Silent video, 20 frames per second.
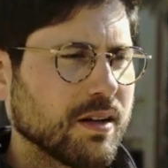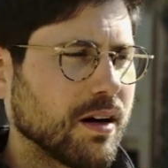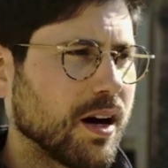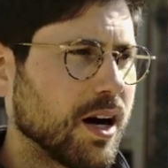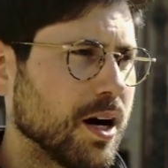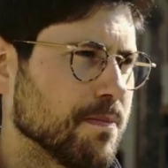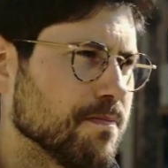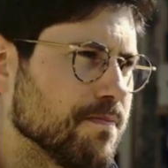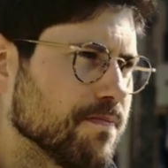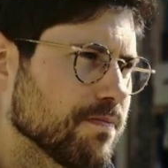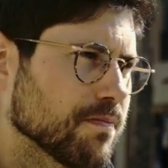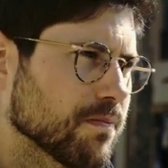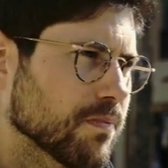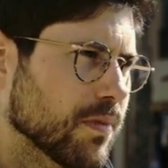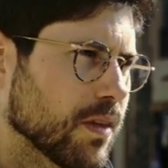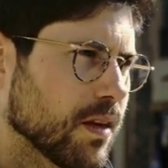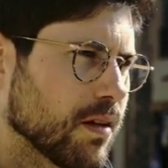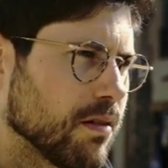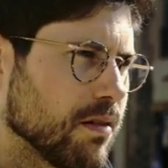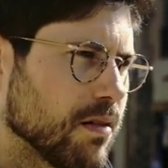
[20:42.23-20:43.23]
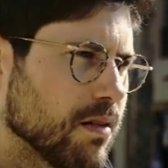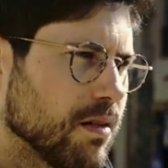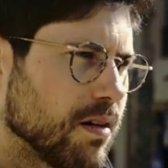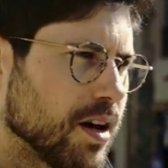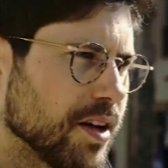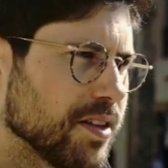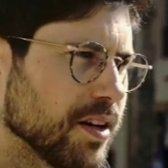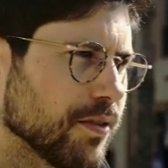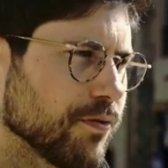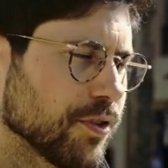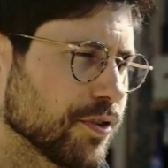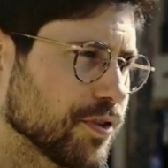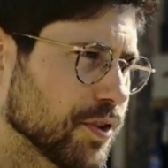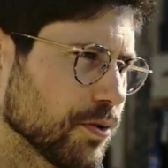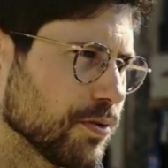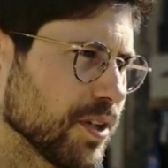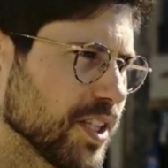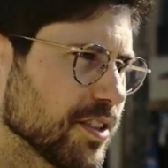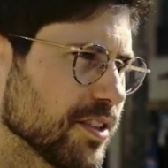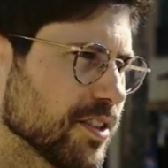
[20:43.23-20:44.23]
I think for
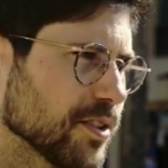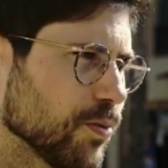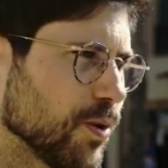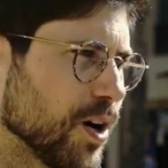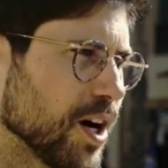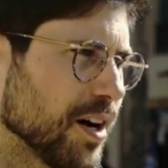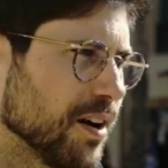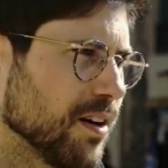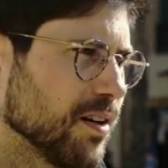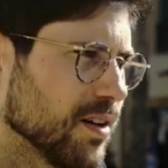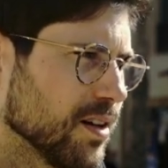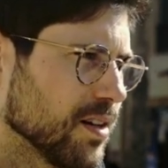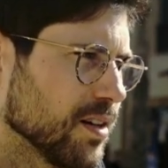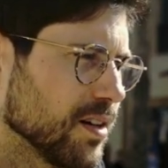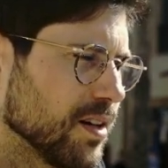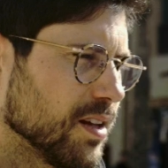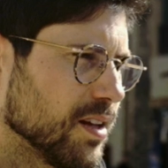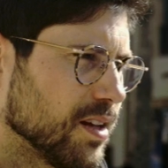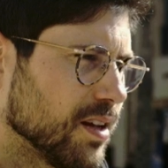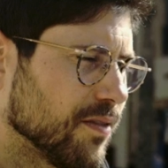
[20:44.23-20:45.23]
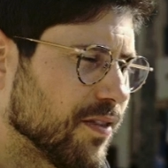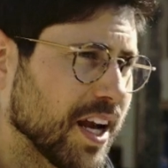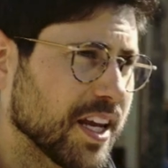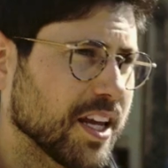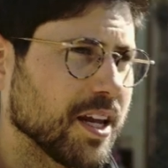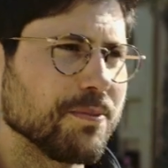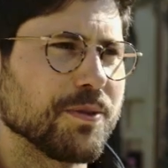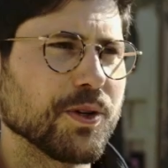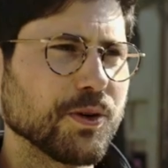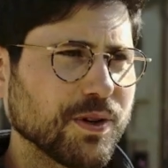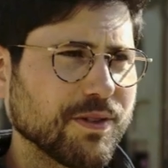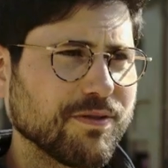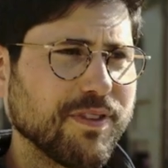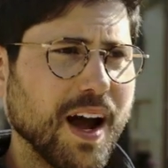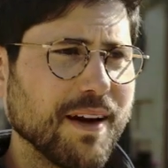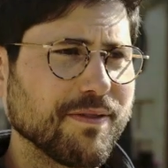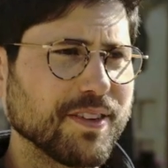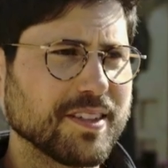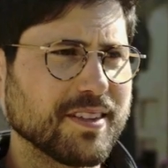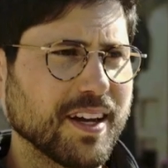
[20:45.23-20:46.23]
two reasons. One, if I keep doing
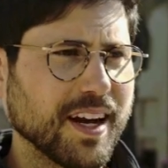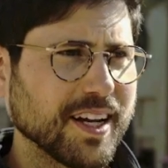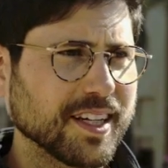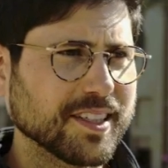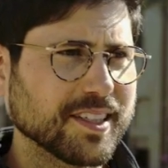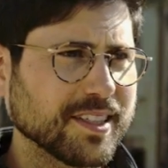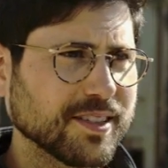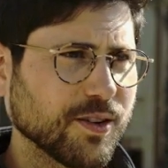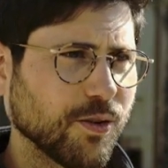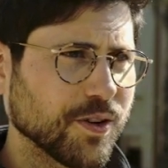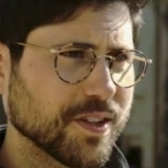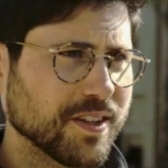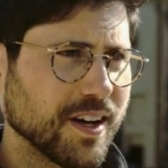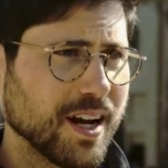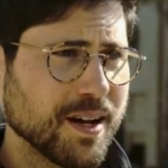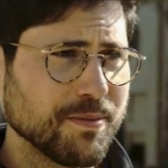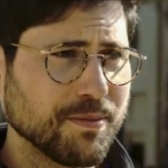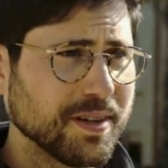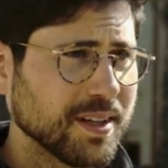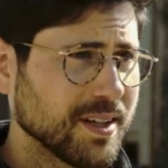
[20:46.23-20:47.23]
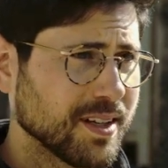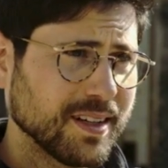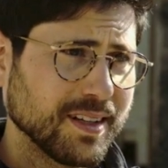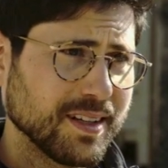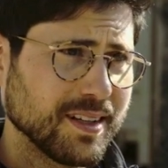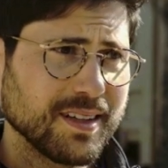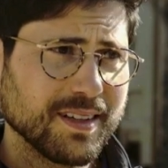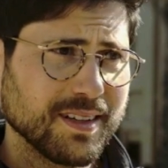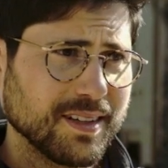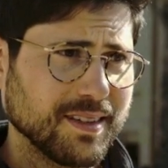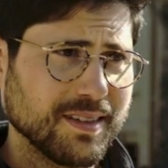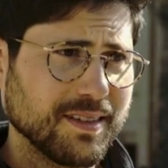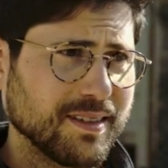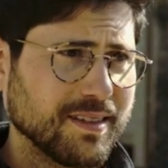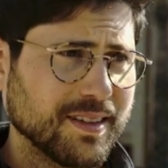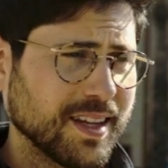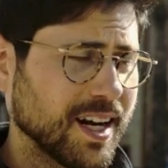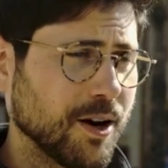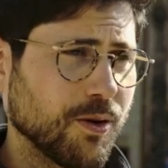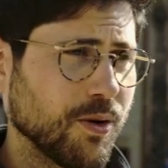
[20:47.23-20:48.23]
5 and 10x's over time,
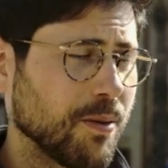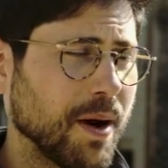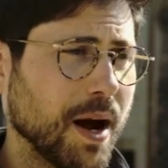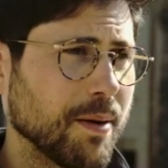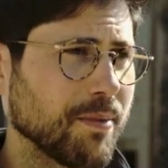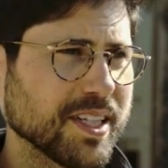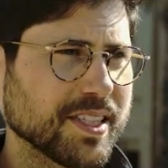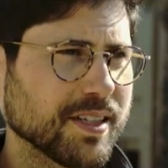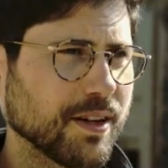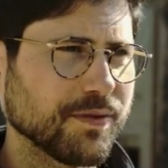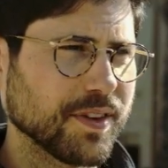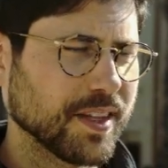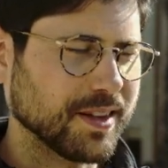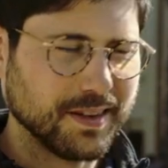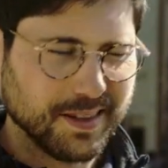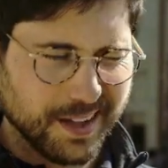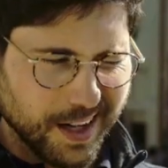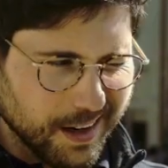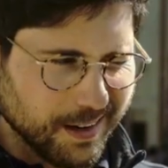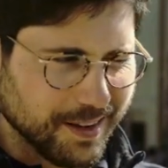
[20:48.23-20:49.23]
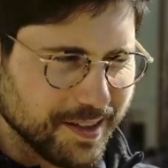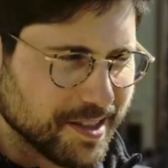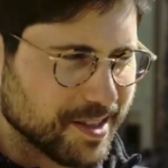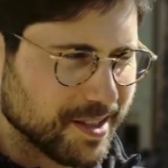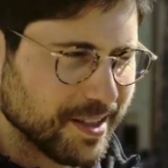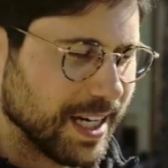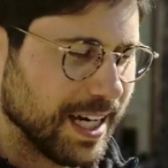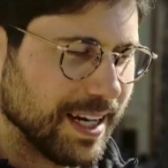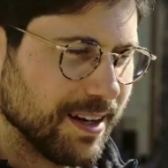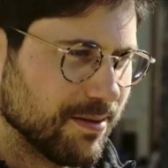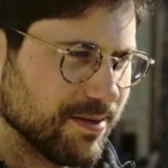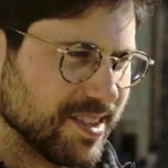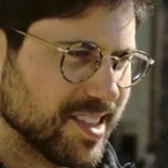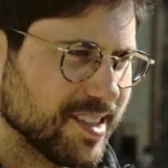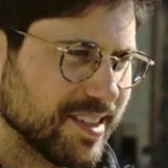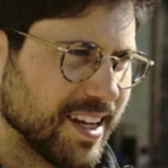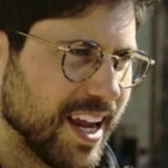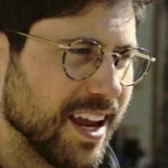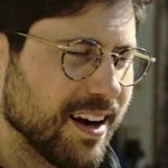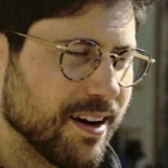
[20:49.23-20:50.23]
then I remind myself that the kind of this like
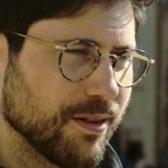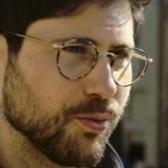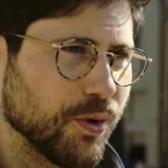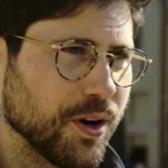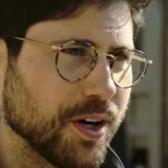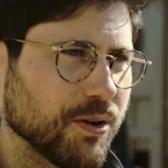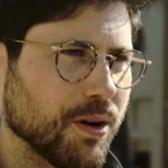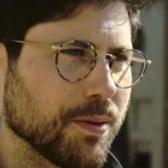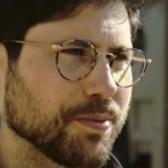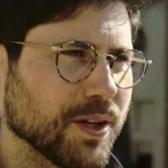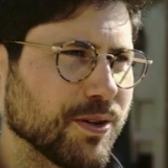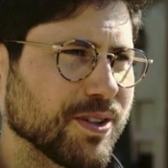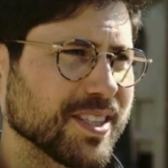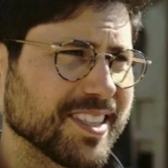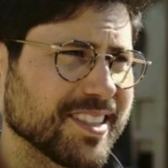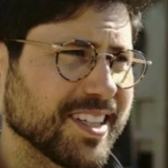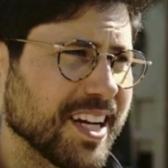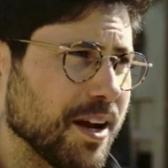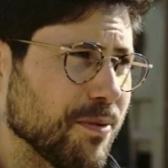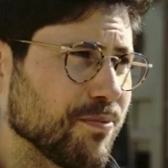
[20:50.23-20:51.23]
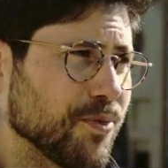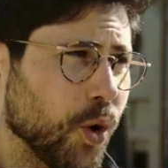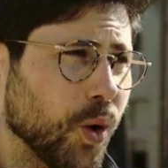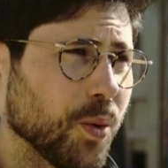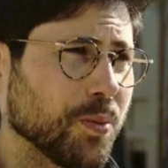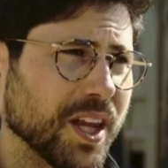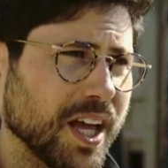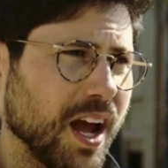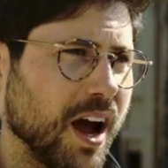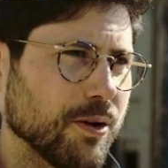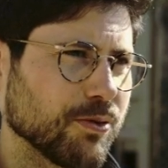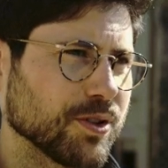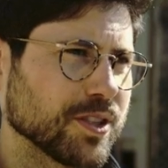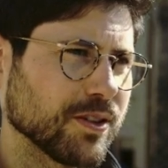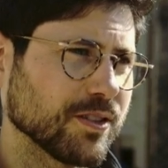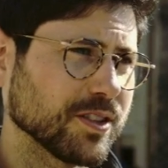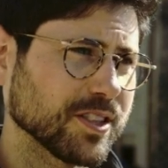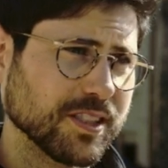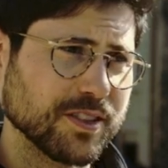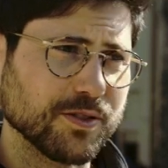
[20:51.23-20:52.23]
state where crypto is like abnormally high
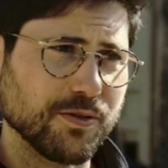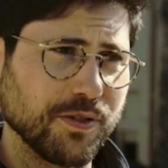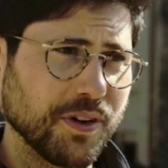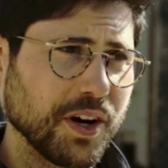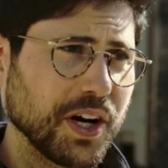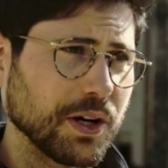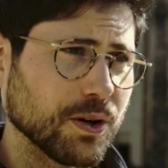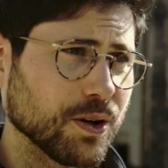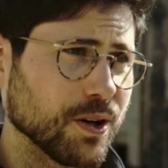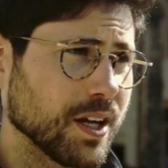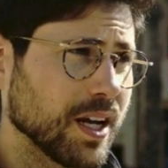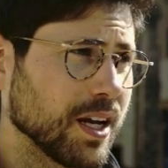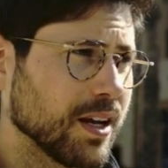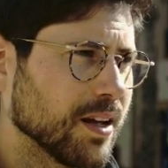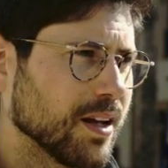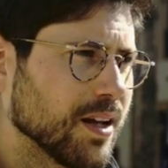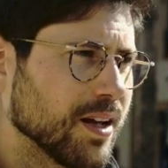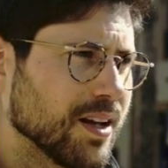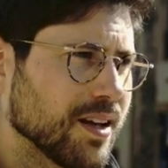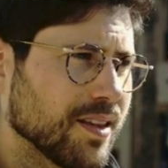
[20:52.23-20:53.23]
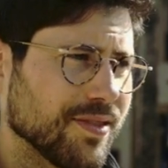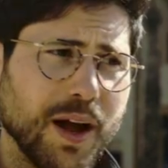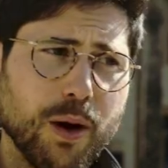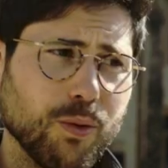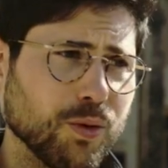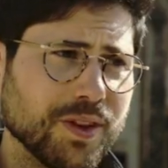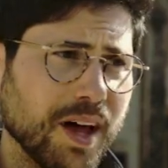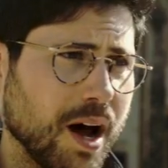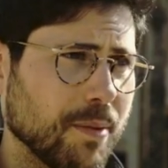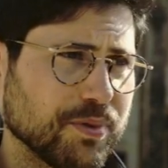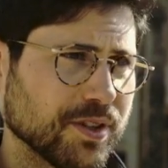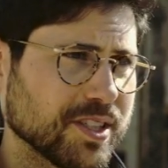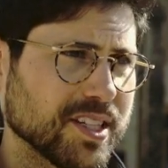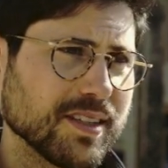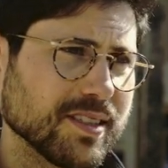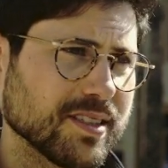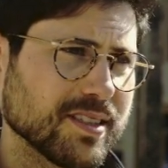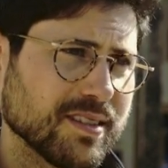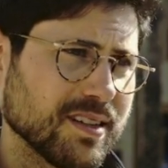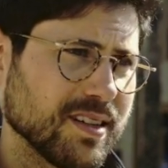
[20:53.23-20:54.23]
returns because we're very early. That will not
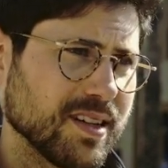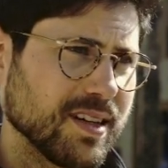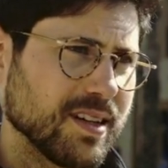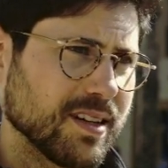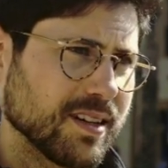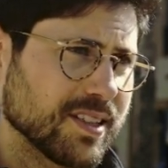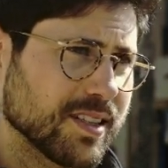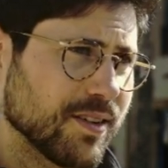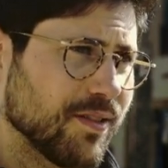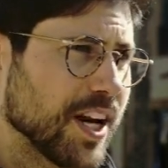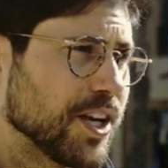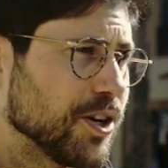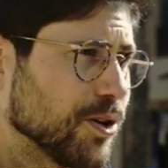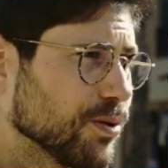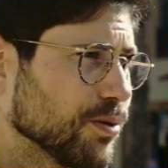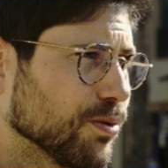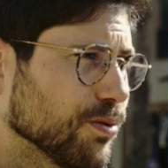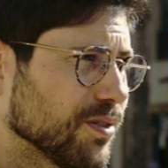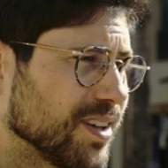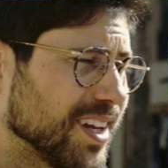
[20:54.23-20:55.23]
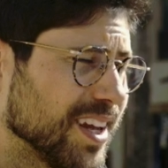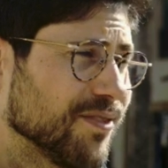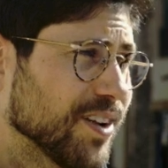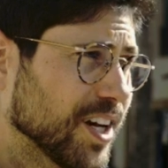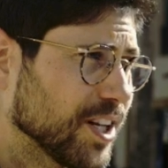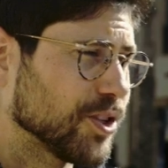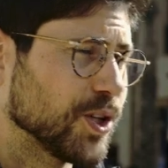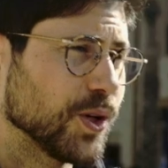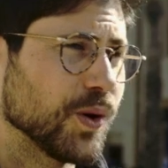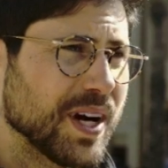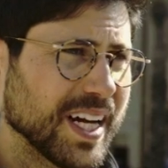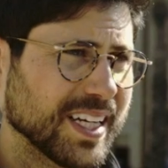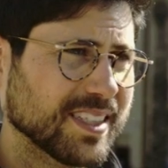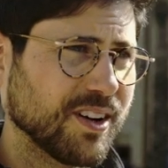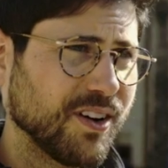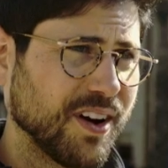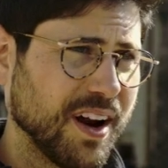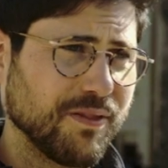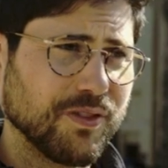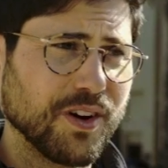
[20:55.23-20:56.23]
persist. Because if I do even a
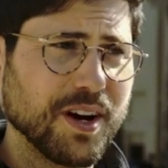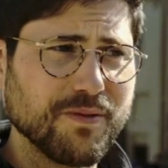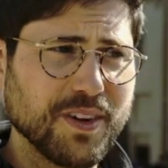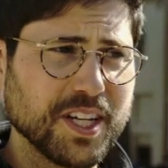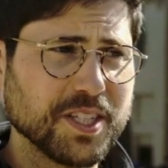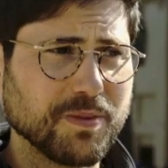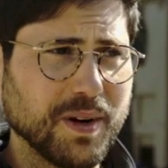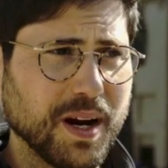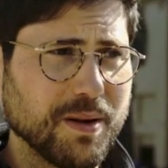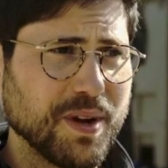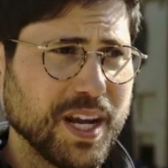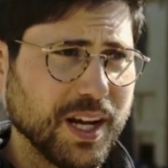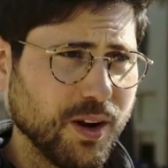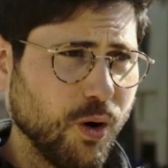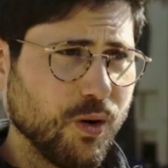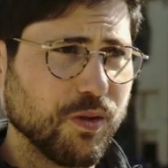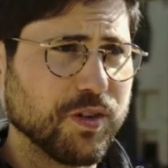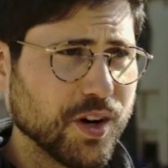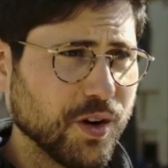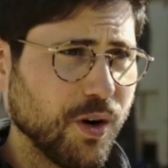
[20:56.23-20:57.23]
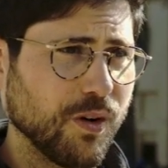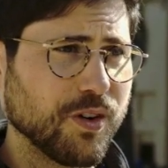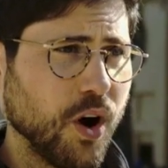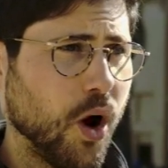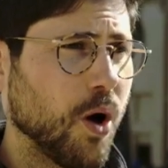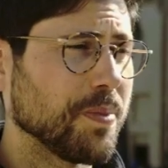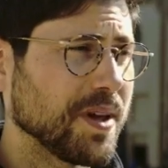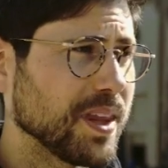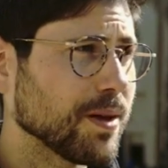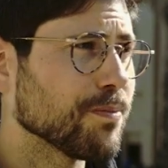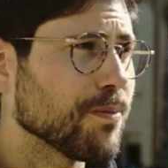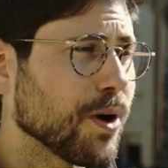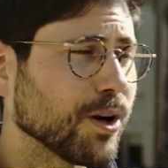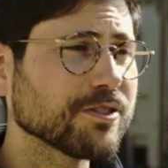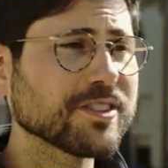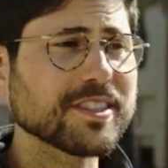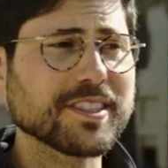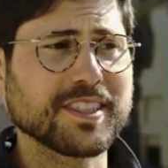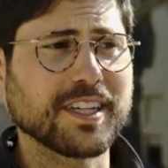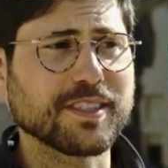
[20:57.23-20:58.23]
2x on every investment I make over and over, I'll be the
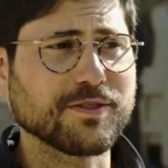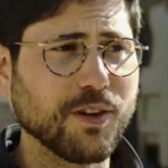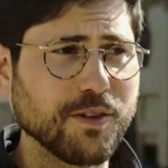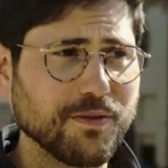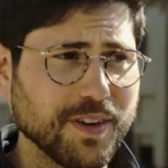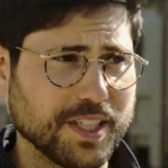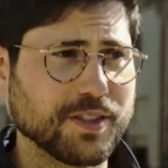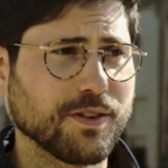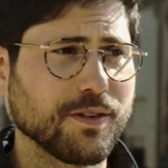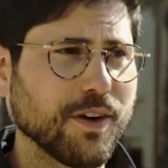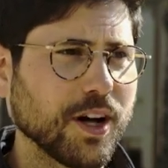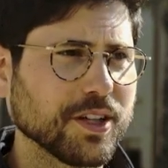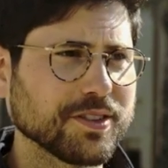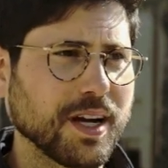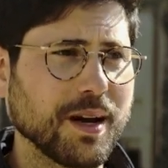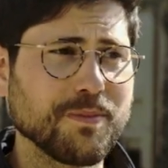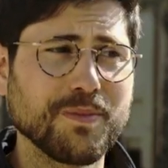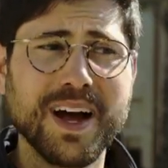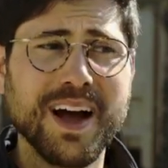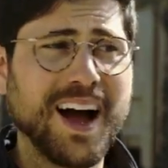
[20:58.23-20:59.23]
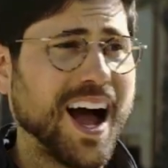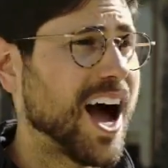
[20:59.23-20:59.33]
most successful investor of all time.